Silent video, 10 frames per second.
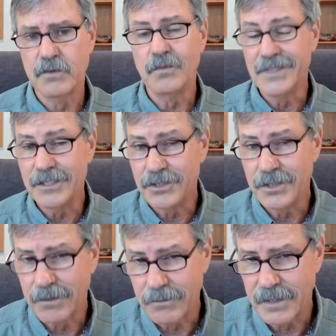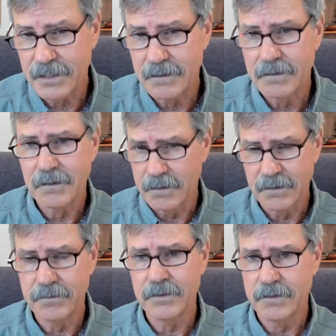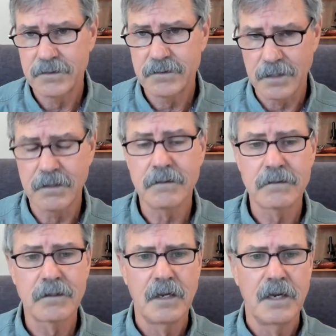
regenerate liver cells.